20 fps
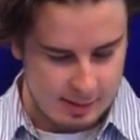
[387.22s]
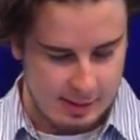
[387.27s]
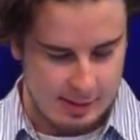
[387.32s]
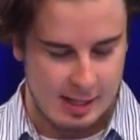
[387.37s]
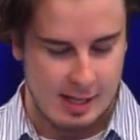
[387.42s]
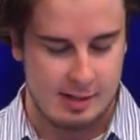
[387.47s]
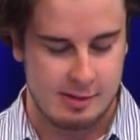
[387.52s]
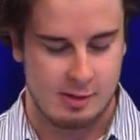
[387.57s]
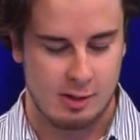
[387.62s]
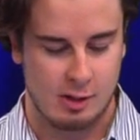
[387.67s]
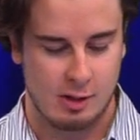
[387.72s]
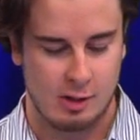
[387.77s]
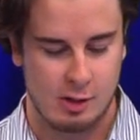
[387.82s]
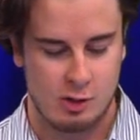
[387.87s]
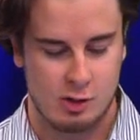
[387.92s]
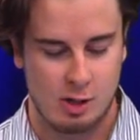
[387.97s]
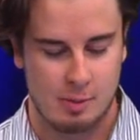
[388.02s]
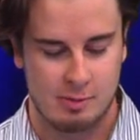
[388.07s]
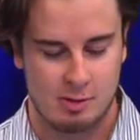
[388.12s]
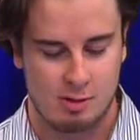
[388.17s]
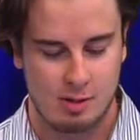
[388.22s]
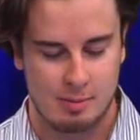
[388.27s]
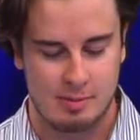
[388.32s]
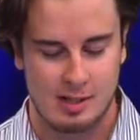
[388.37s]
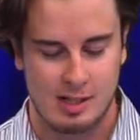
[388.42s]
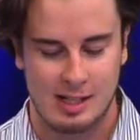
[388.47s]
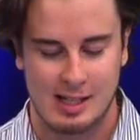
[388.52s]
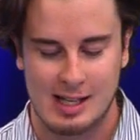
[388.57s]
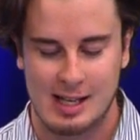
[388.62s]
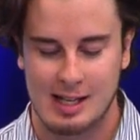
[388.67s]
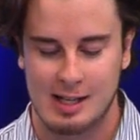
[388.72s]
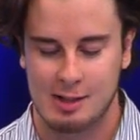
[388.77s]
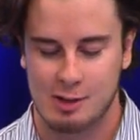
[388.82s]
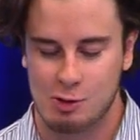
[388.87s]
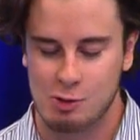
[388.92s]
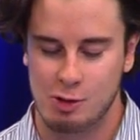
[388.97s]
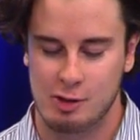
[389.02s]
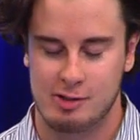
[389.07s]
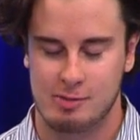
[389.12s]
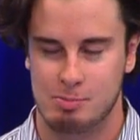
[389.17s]
Okay, so DOM scripting and
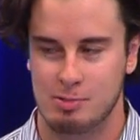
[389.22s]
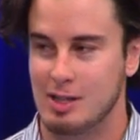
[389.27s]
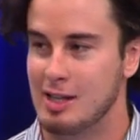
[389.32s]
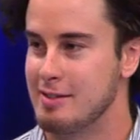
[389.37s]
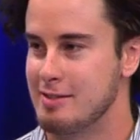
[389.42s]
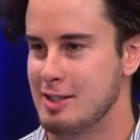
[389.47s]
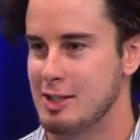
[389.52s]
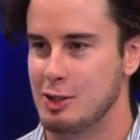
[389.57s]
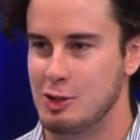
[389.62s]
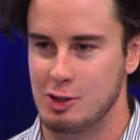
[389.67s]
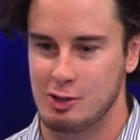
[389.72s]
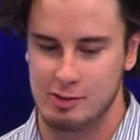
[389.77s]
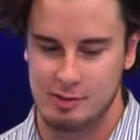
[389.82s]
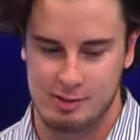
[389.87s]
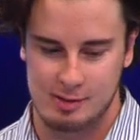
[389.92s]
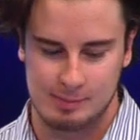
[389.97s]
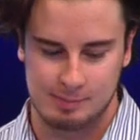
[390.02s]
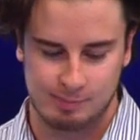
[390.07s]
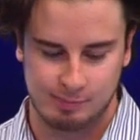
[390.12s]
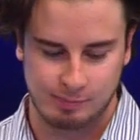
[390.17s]
cross-browser issues.